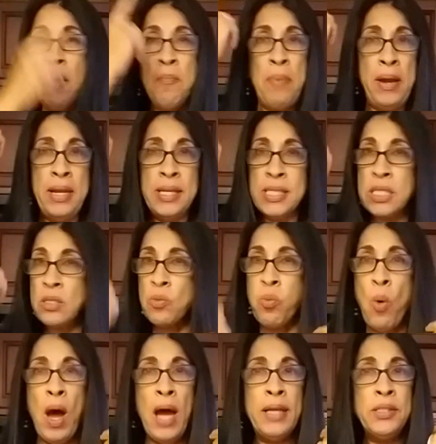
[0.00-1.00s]
but it's
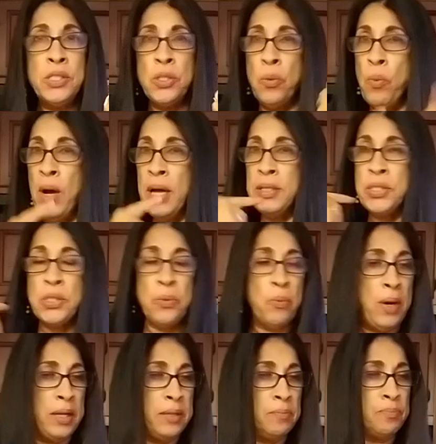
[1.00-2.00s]
1 to 1 to
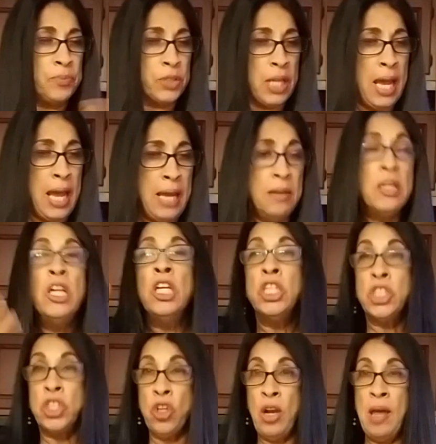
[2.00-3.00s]
1. Okay,
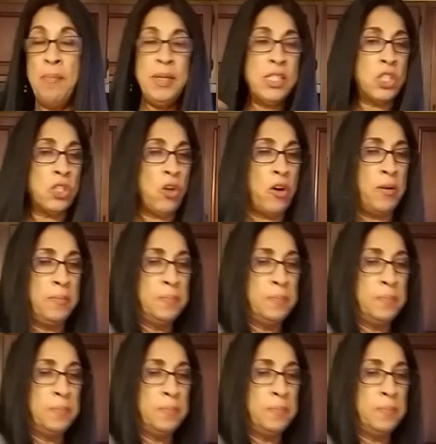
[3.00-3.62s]
so let me start.